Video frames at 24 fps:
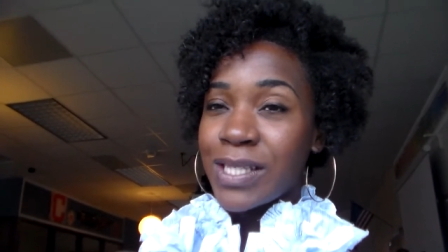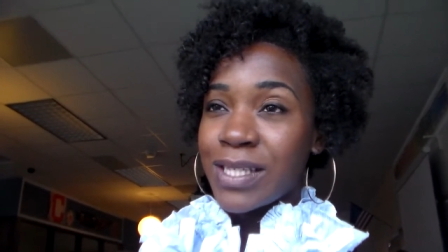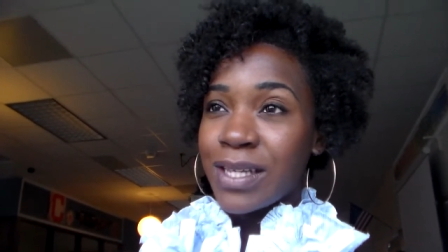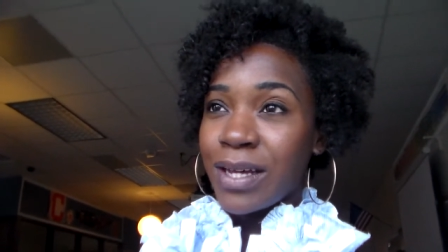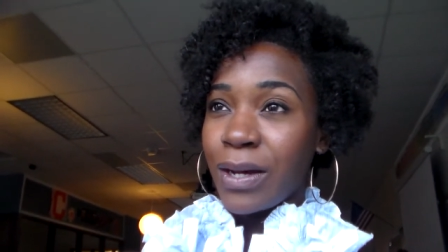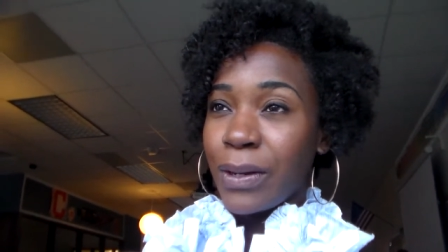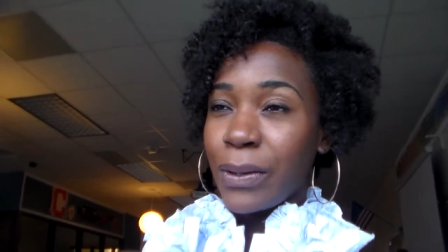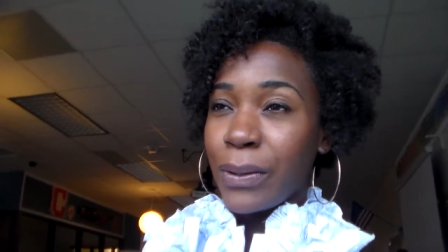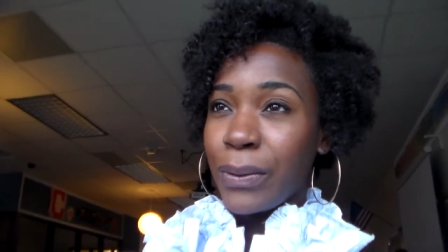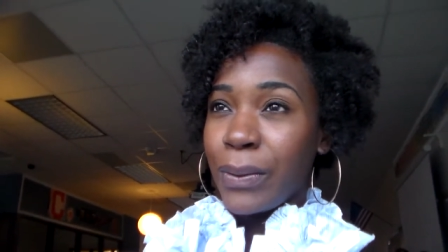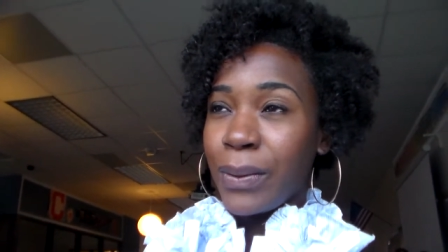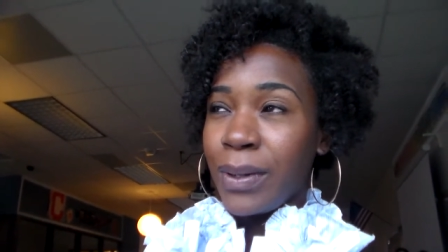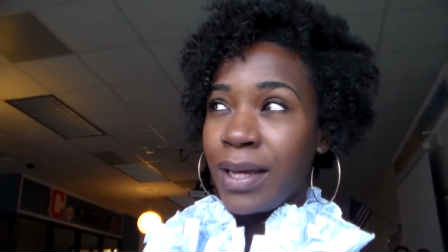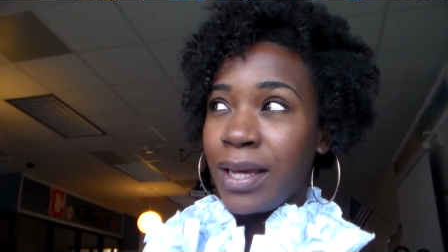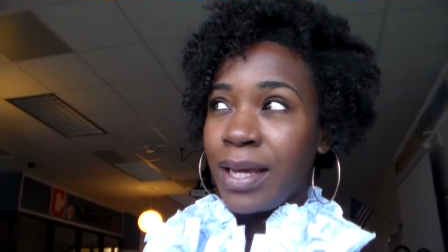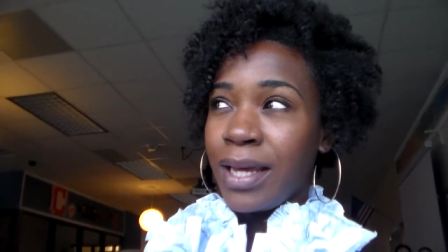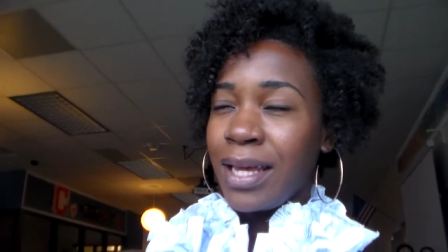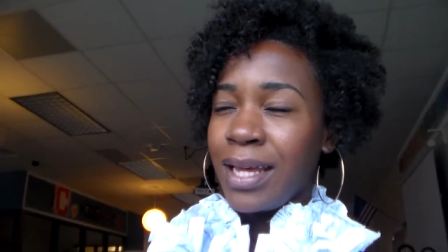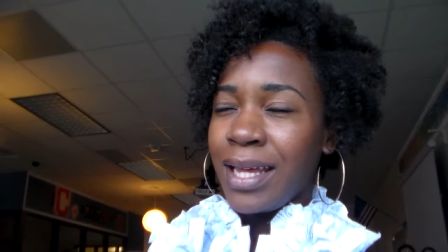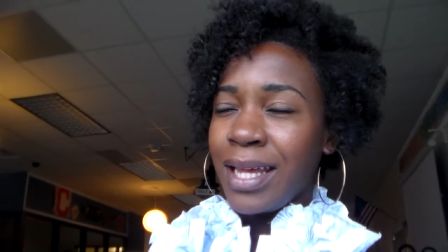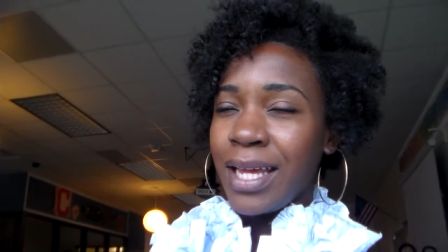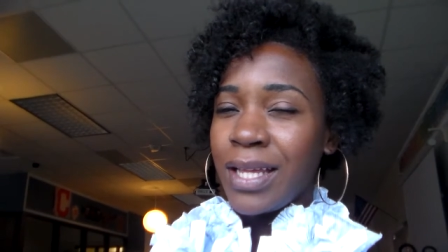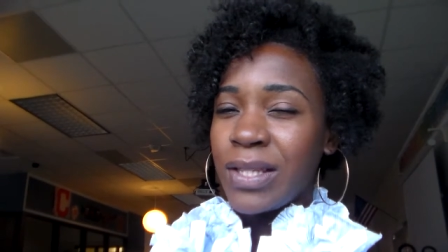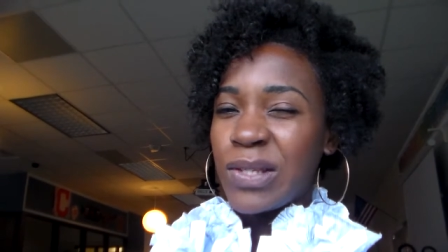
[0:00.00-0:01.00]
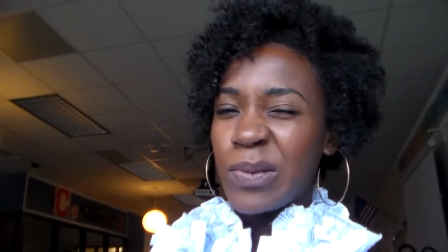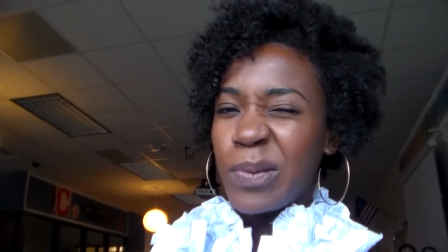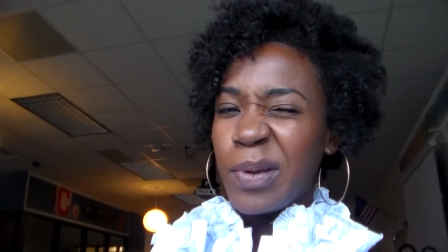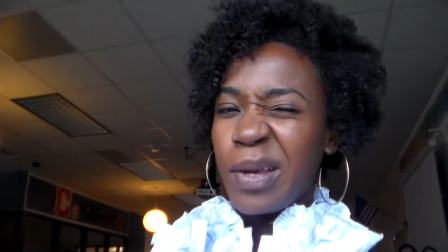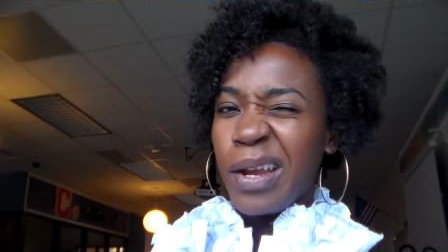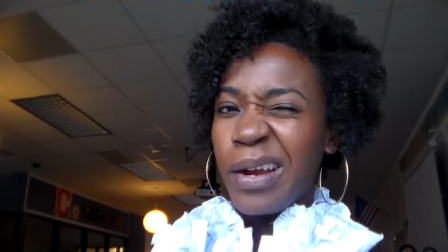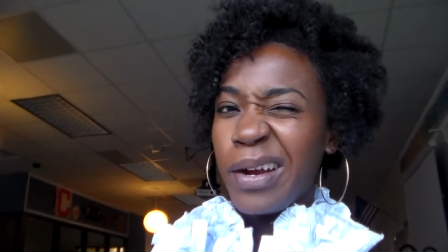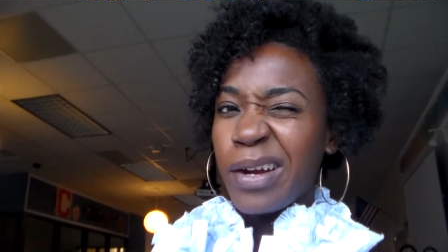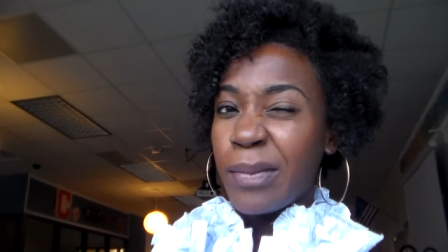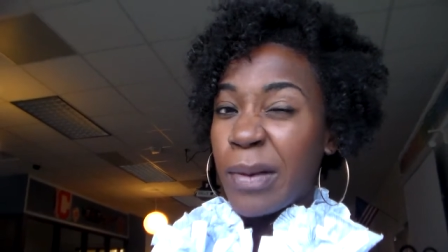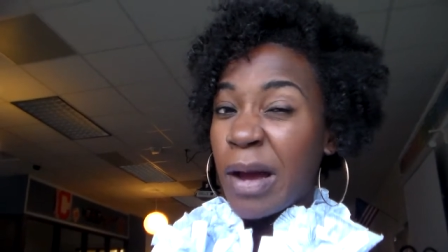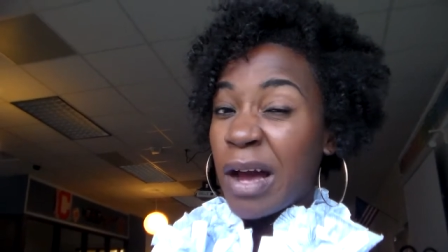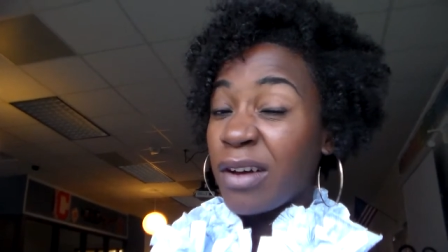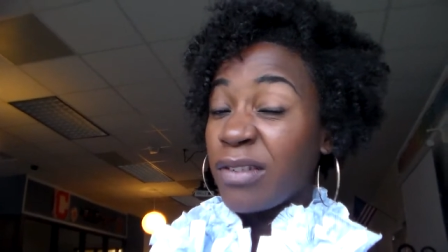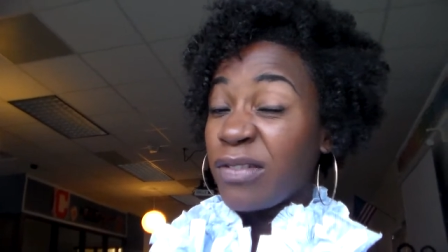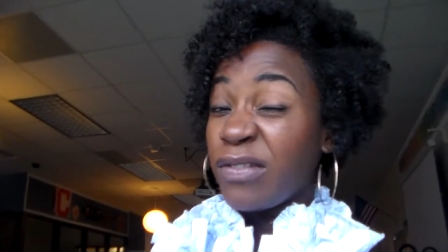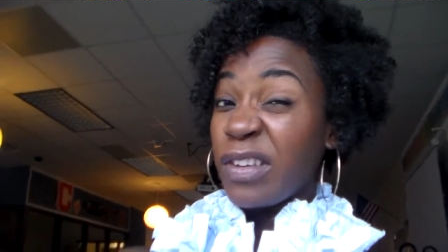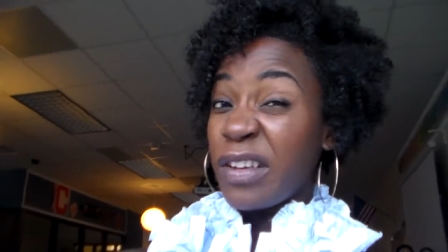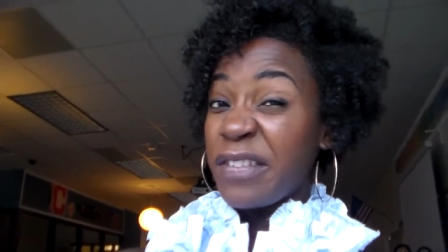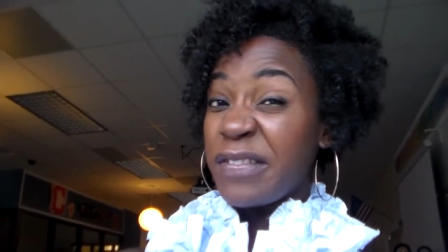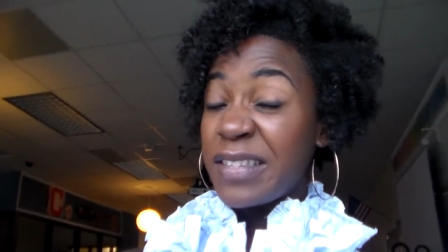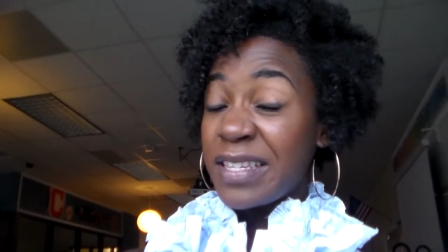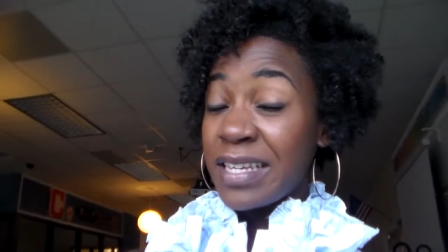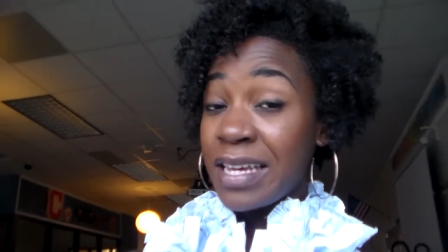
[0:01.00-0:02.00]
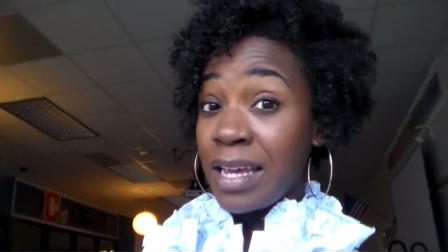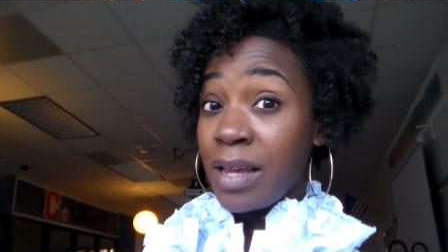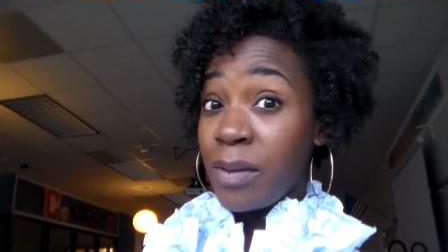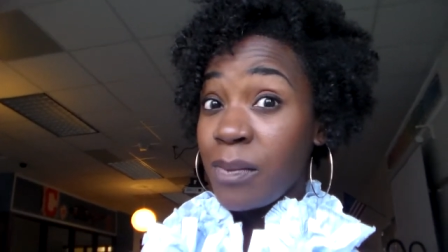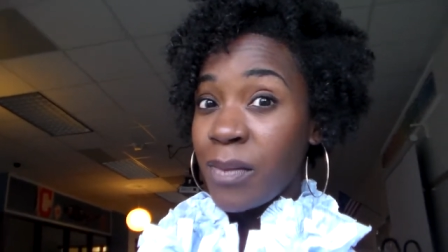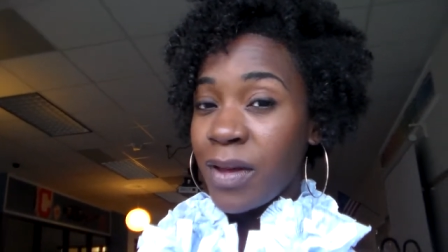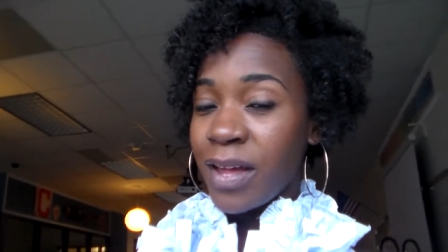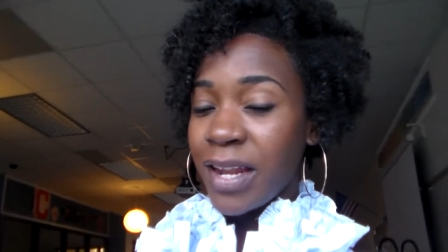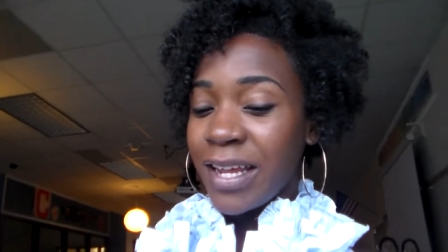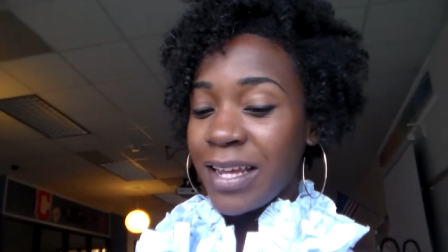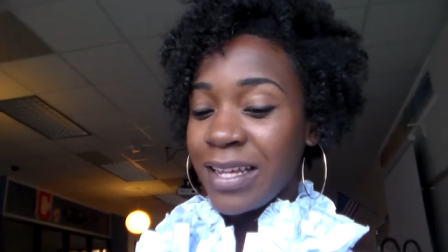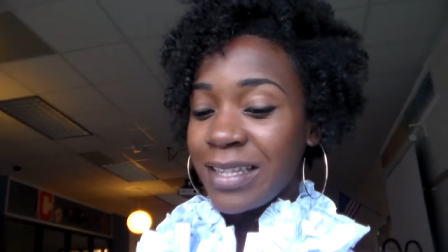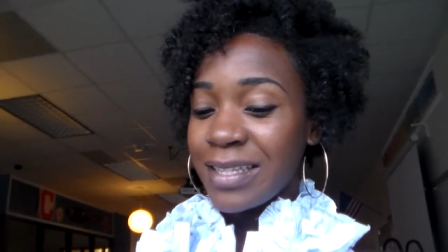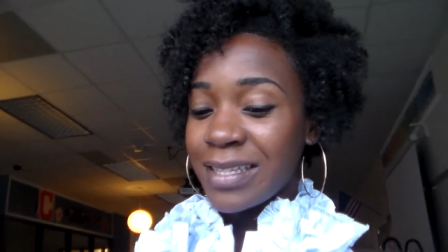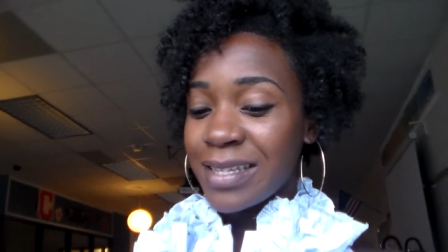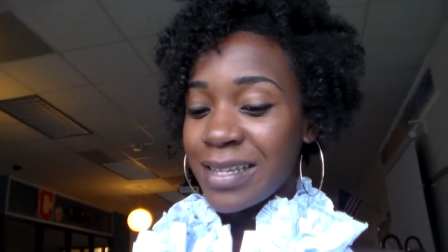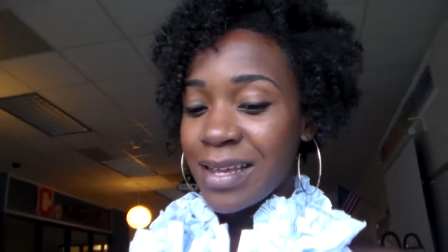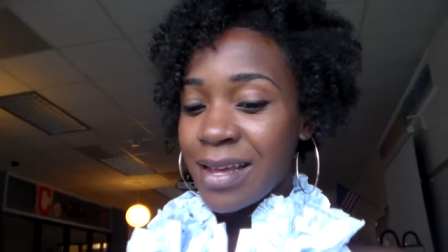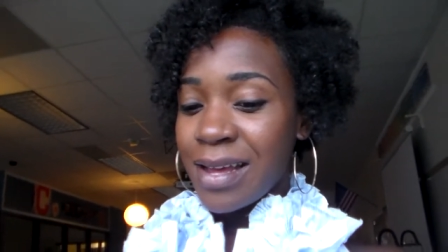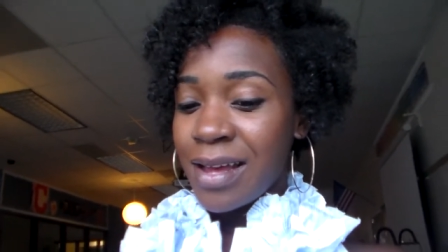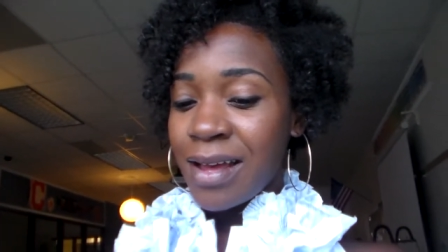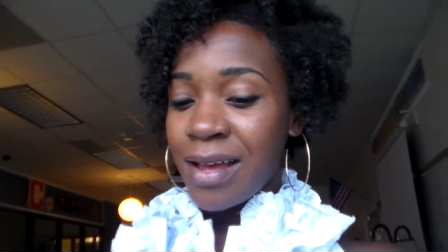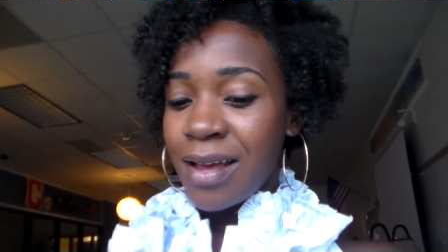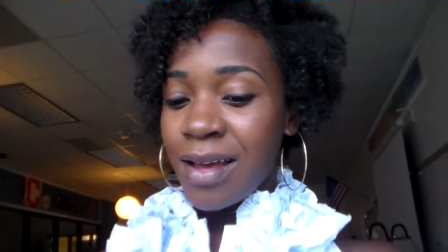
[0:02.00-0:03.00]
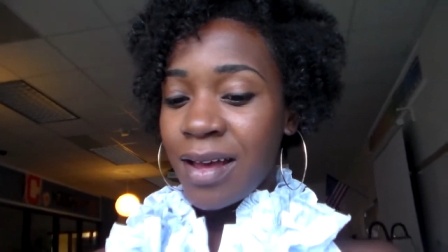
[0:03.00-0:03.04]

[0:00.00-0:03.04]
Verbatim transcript: so kids will be here in about 15 minutes.